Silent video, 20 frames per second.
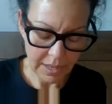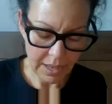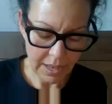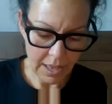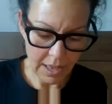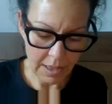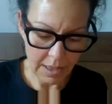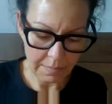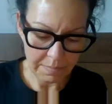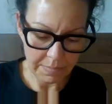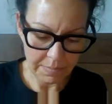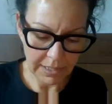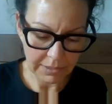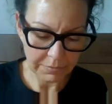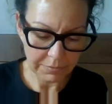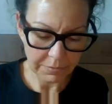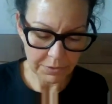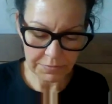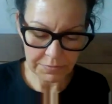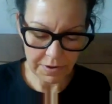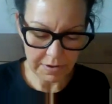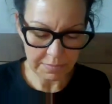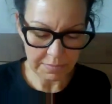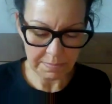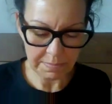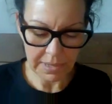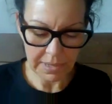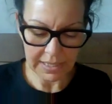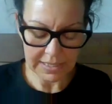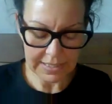then,
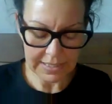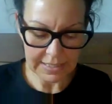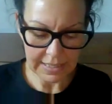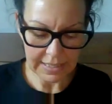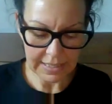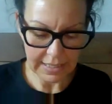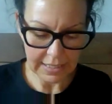but it was very